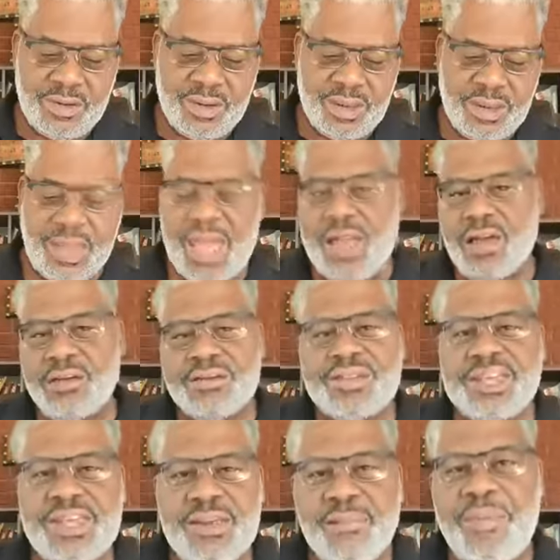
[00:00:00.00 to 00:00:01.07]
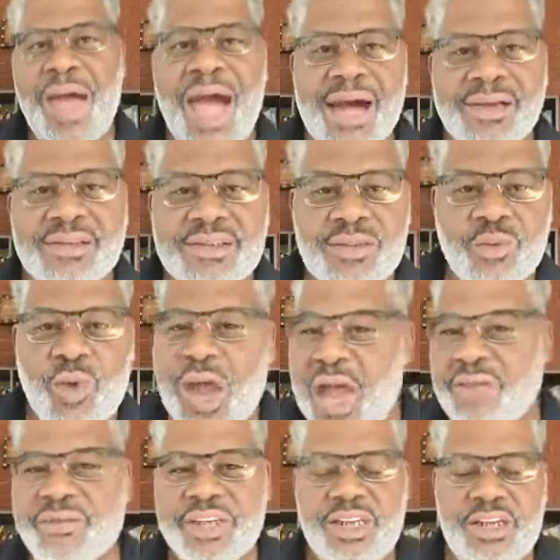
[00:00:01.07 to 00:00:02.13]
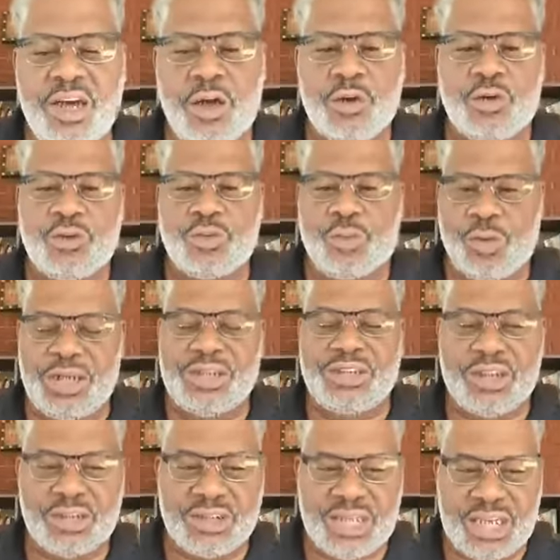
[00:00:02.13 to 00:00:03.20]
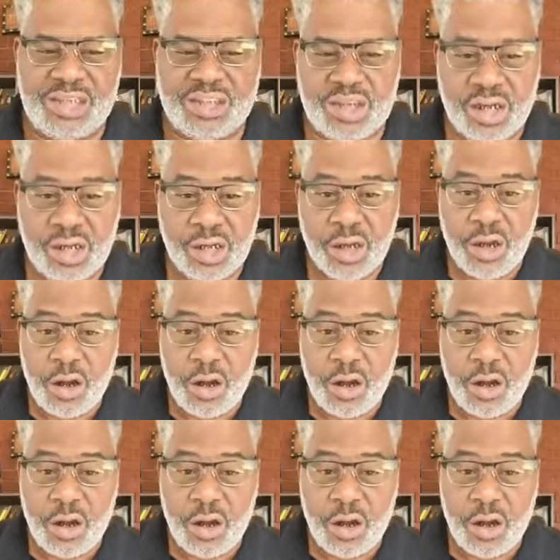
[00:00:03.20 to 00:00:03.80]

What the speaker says: And they don't see the pastor wherever he goes, preacher, teacher,